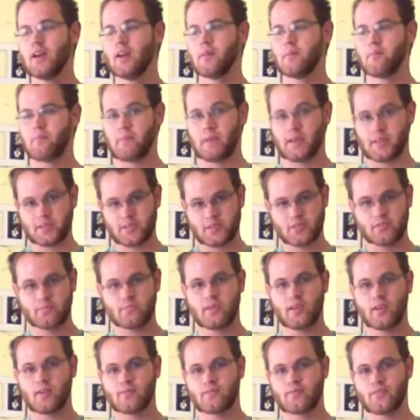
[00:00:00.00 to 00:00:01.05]
message me
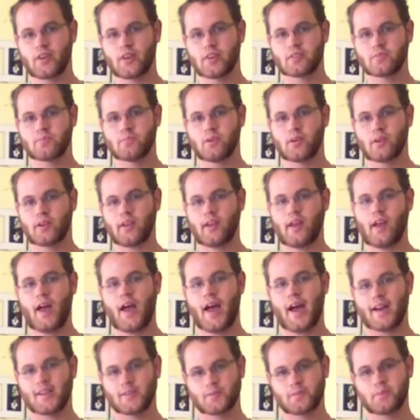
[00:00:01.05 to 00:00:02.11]
on Facebook,
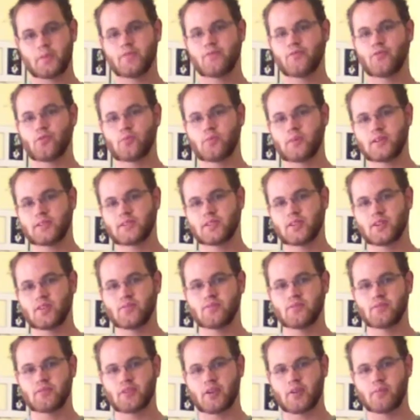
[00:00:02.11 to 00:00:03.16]
ask me for my cell
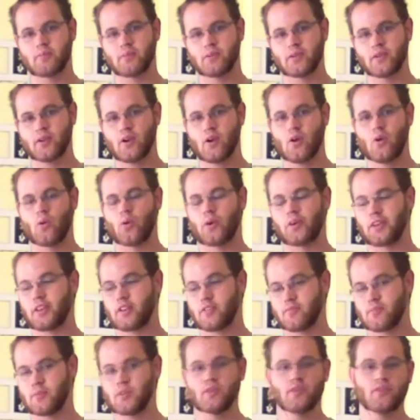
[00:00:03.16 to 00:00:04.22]
phone number, or give
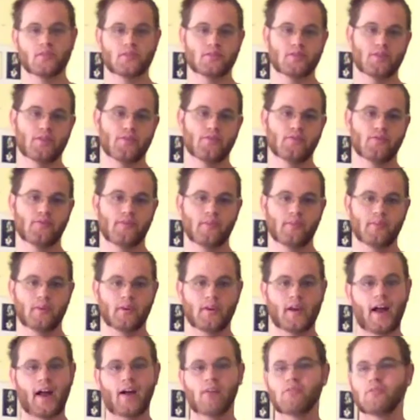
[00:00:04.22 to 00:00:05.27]
me your cell phone number.
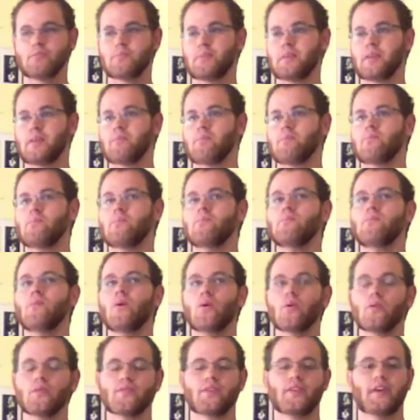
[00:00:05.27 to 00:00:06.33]
I would be
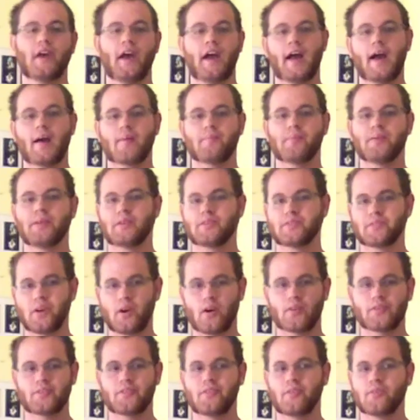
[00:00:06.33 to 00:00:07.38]
more than happy to
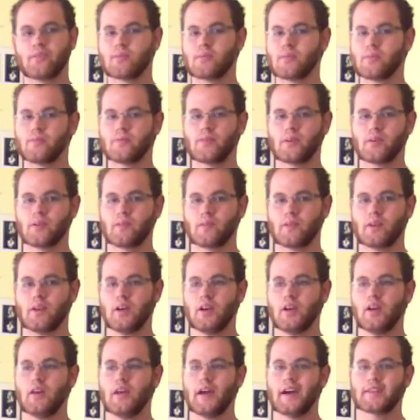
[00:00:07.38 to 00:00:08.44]
talk to you over the phone.
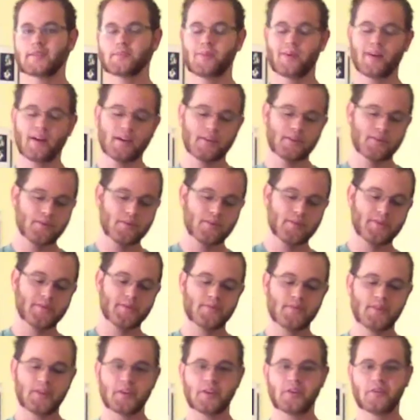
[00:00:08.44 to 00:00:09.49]
That's why I do these
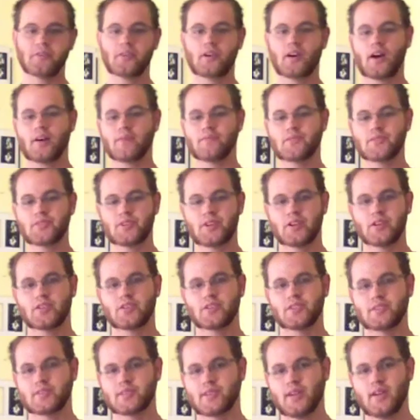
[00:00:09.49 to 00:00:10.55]
video
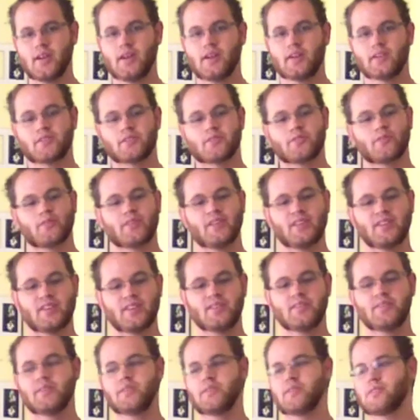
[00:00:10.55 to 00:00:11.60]
conversations, because they're
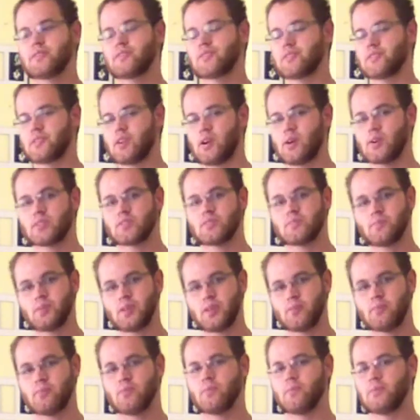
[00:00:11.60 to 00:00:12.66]
easier to talk to
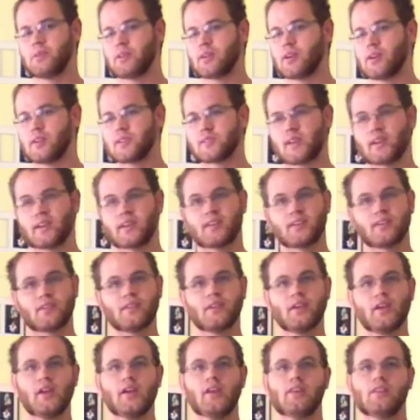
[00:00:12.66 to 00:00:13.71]
people because I can
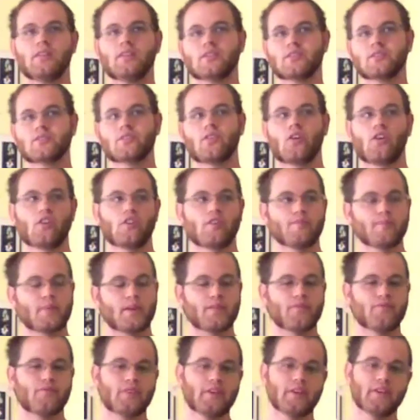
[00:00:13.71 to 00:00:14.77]
list all of my
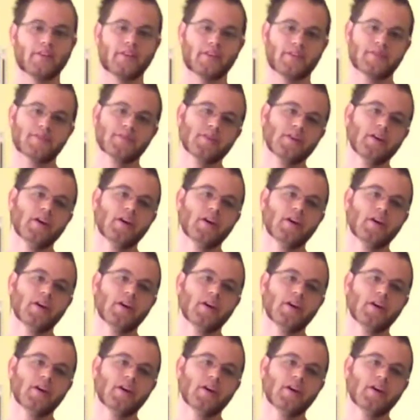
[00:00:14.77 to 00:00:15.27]
feelings